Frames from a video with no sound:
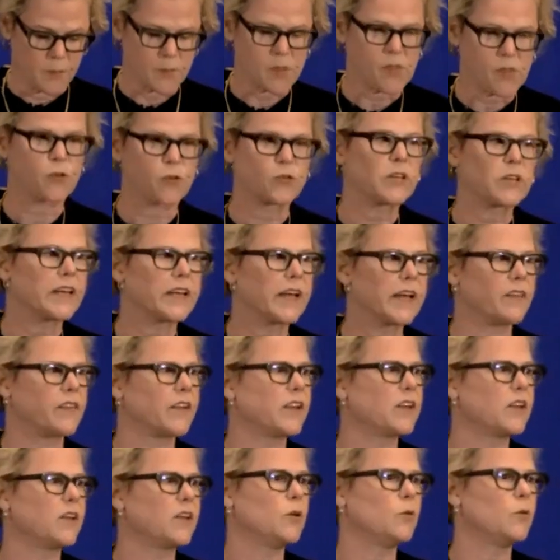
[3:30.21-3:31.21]
Um, thirdly,
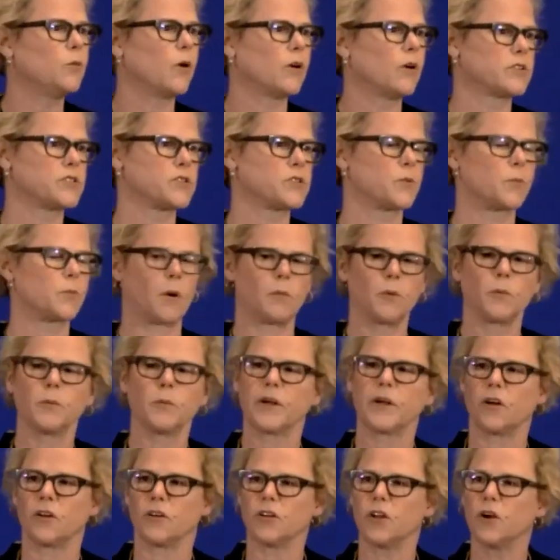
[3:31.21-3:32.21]
I think you also
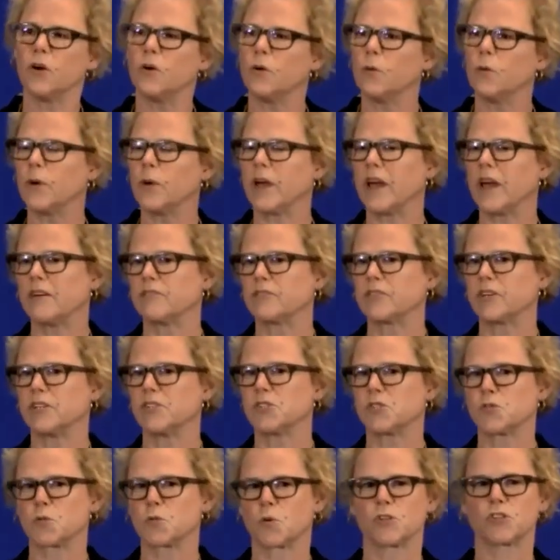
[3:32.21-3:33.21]
probably all know we
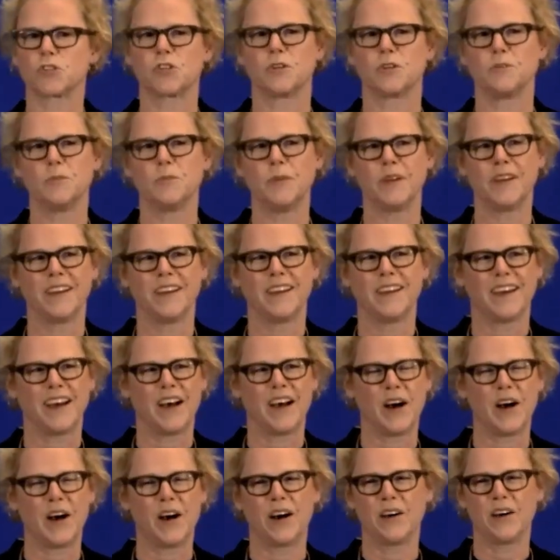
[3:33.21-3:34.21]
have consortium
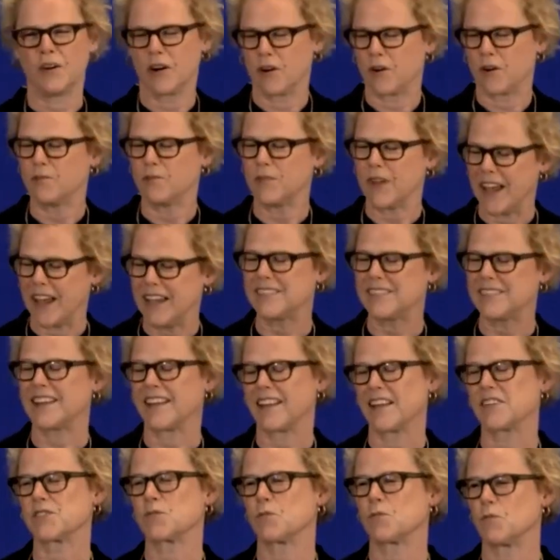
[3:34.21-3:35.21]
uh,
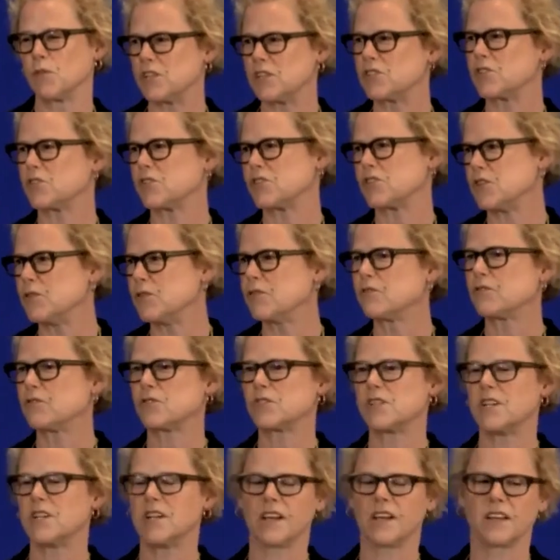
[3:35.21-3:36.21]
ACLS Research
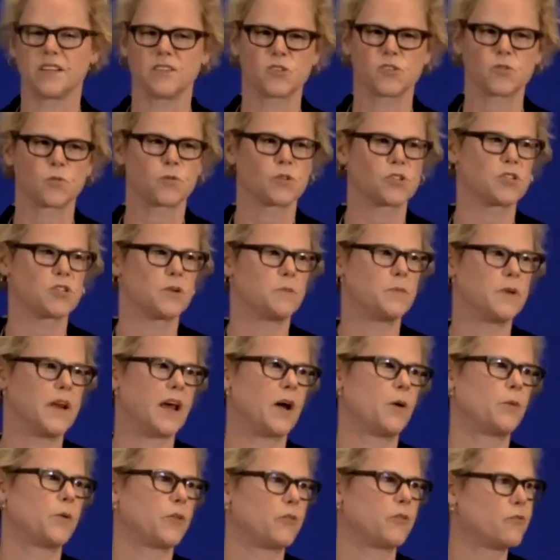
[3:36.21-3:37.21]
University
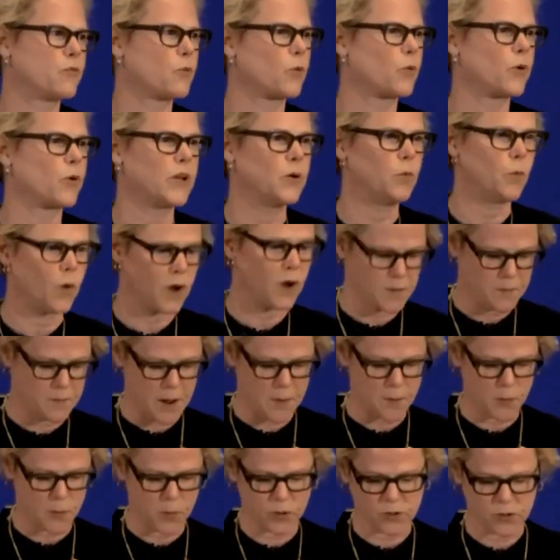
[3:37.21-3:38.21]
Consortium, now with
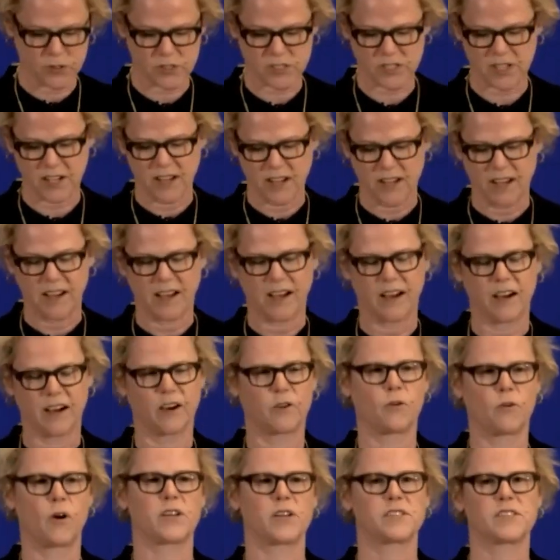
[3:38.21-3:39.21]
41 members
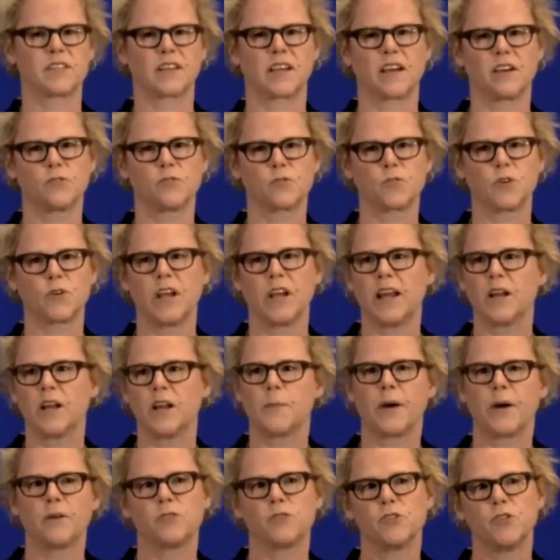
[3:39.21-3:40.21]
uh, across the country
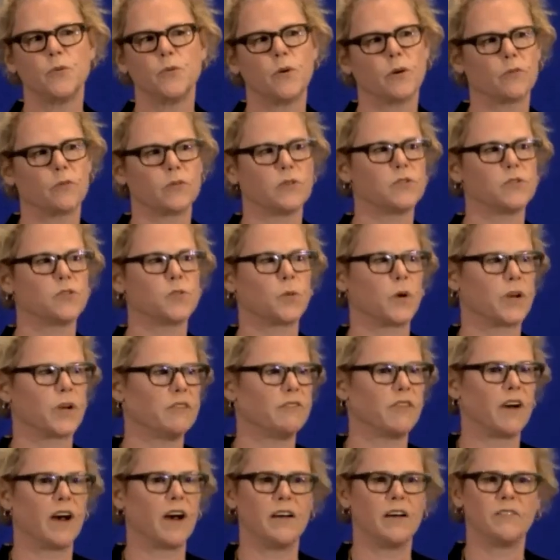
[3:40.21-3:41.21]
and about
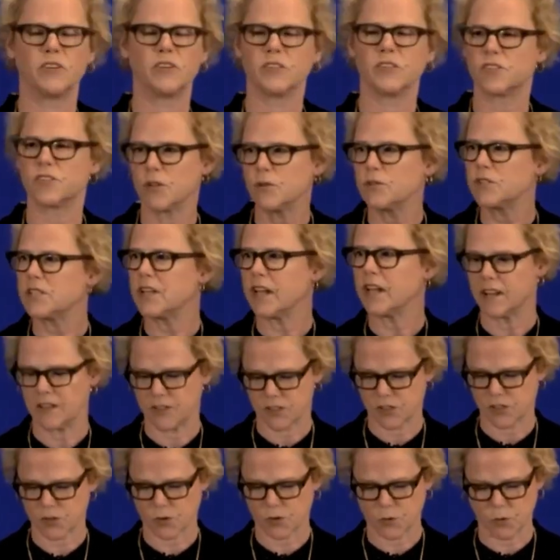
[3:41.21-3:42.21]
225
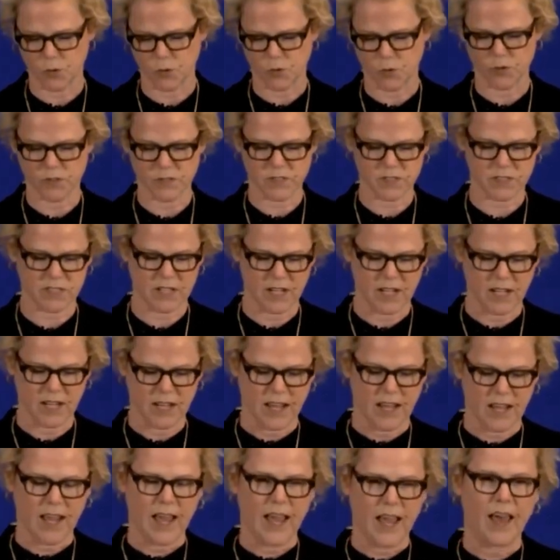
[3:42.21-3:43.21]
associated schools.
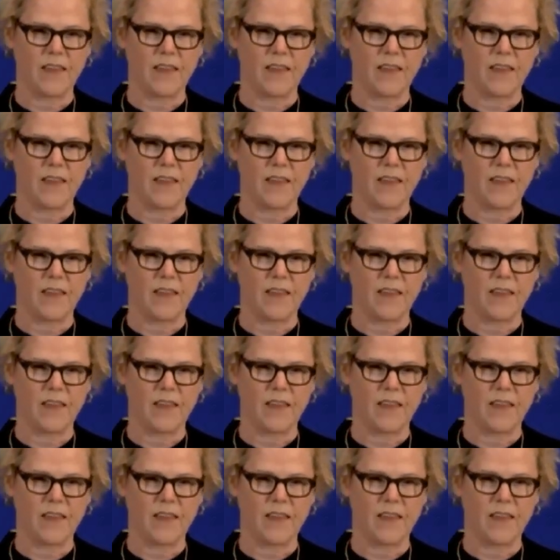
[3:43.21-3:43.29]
